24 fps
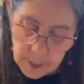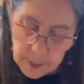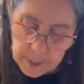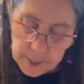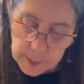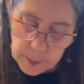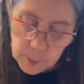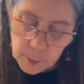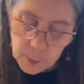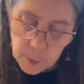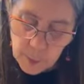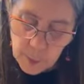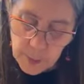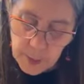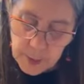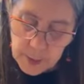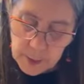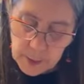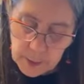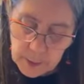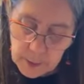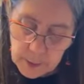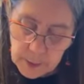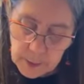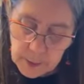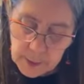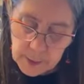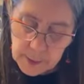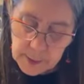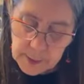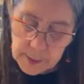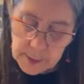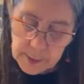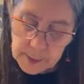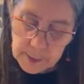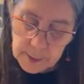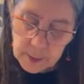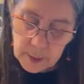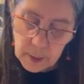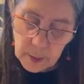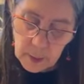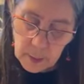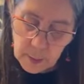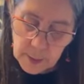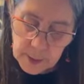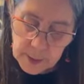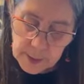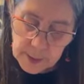And his buttons.
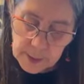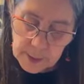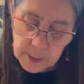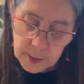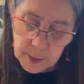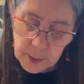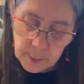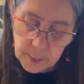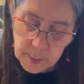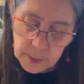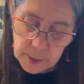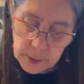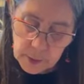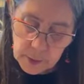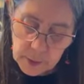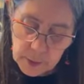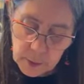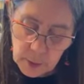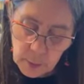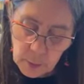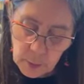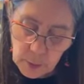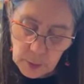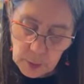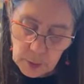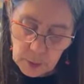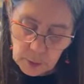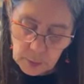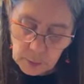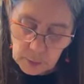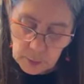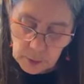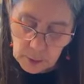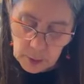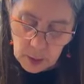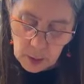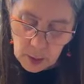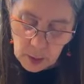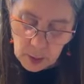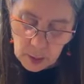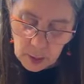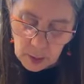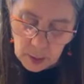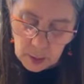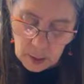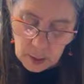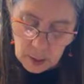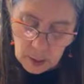Oh, this is going to be so cute.
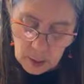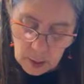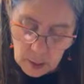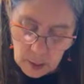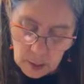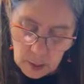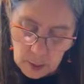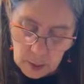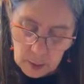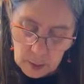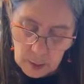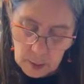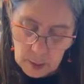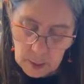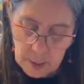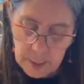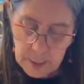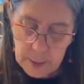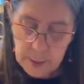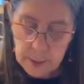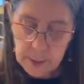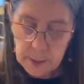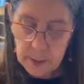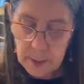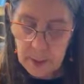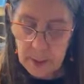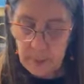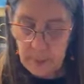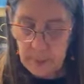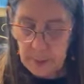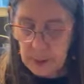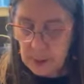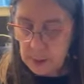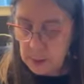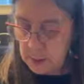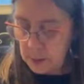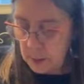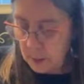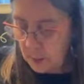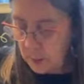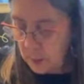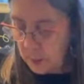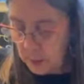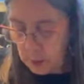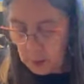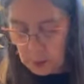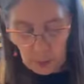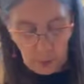Oh, it's going to be so
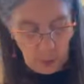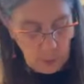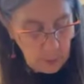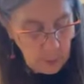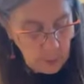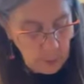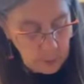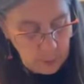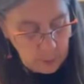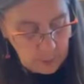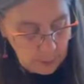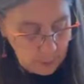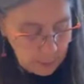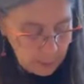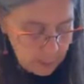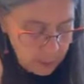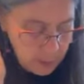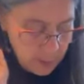cute.